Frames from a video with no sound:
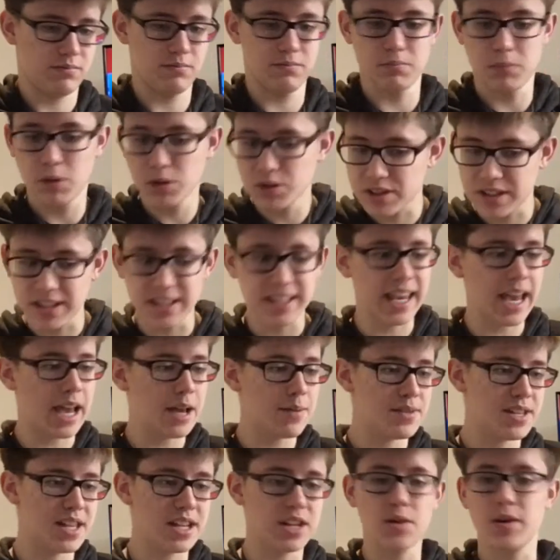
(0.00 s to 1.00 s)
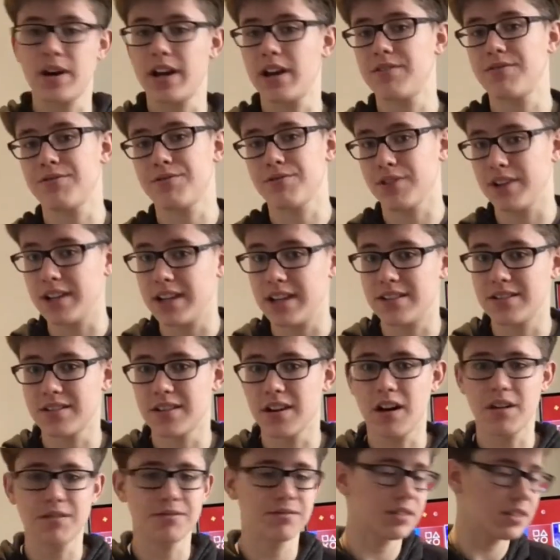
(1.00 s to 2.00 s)
Most of the games anyway are free
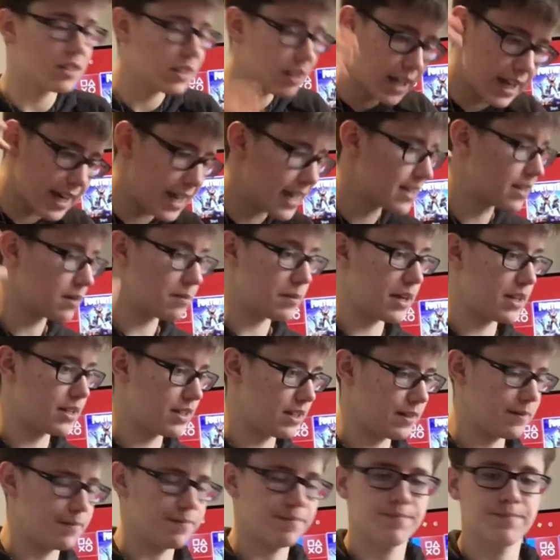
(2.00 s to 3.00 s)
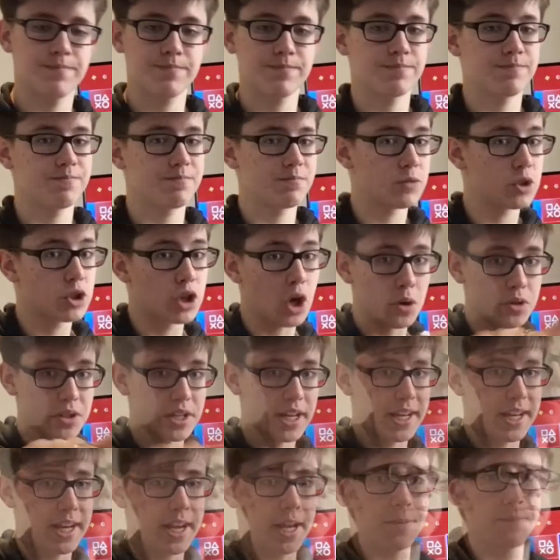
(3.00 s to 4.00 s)
stuff. It's amazing. Go
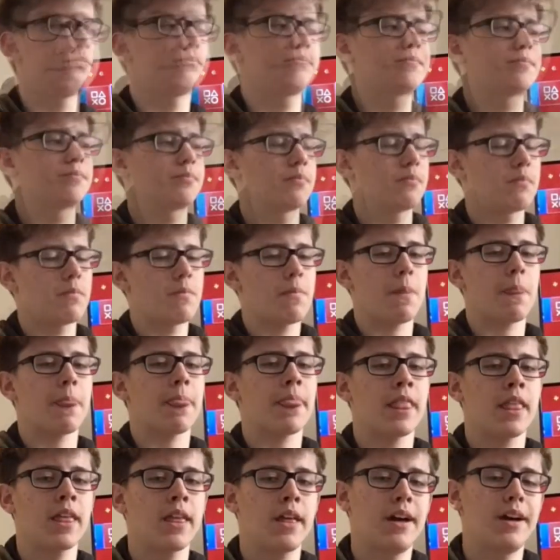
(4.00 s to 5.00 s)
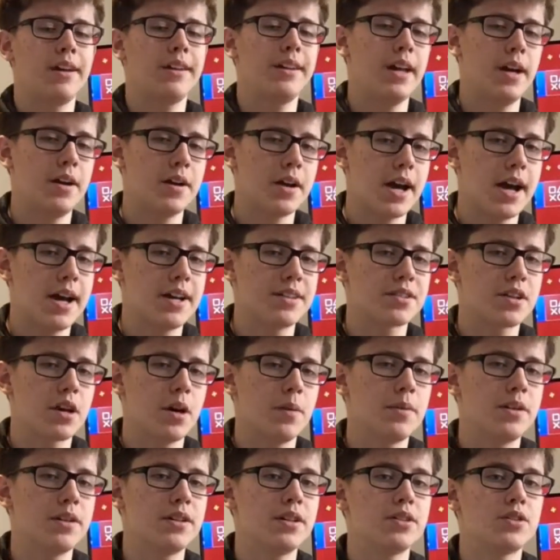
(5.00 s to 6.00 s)
check it out. Now guys,
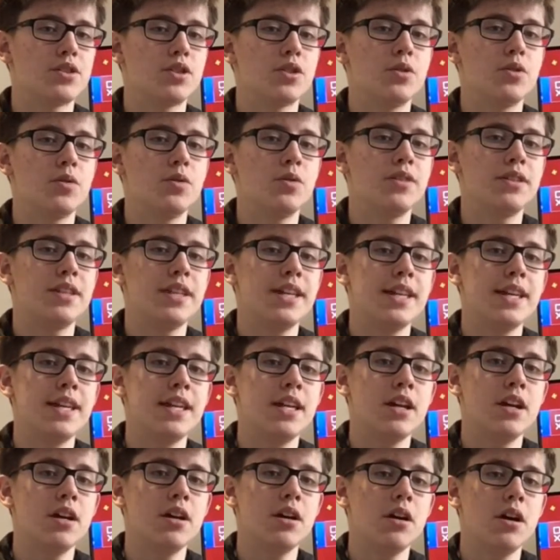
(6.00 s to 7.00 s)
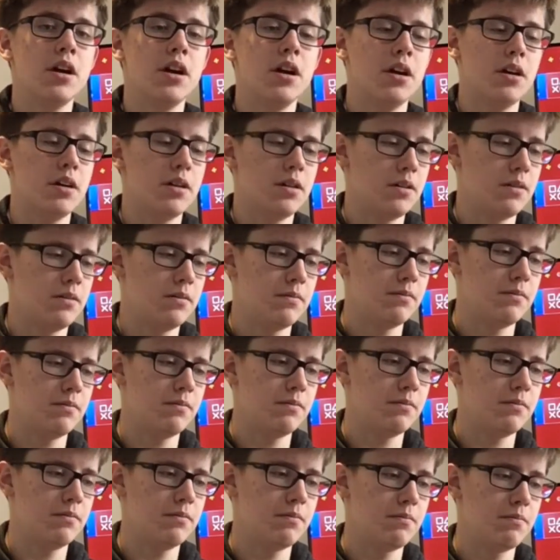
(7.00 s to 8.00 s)
coming to the
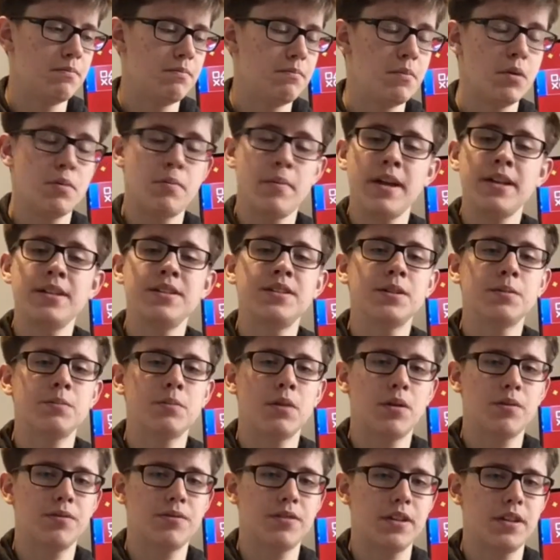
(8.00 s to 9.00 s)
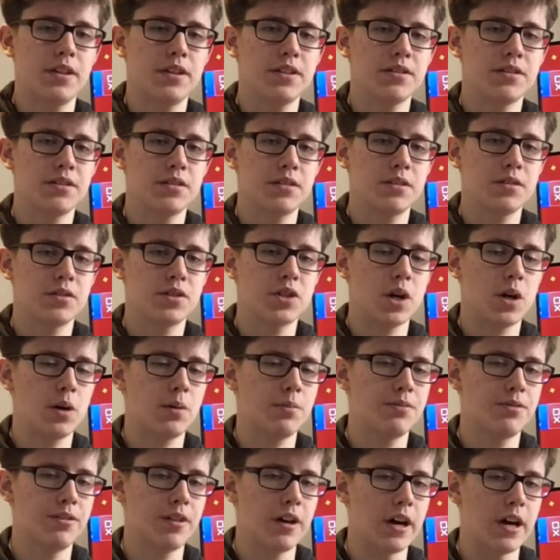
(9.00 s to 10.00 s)
momentum of this
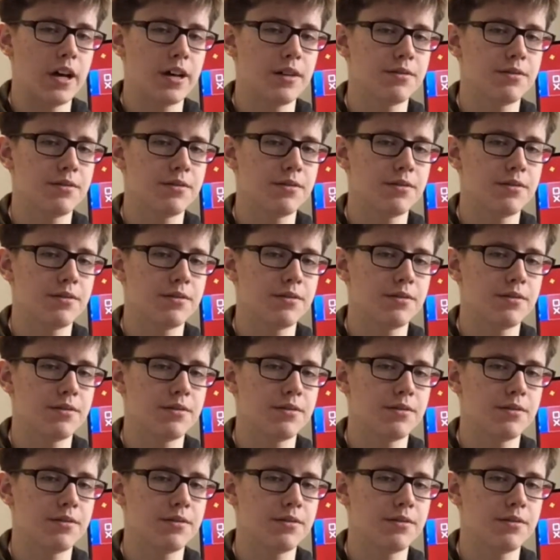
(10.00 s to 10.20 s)
top 5.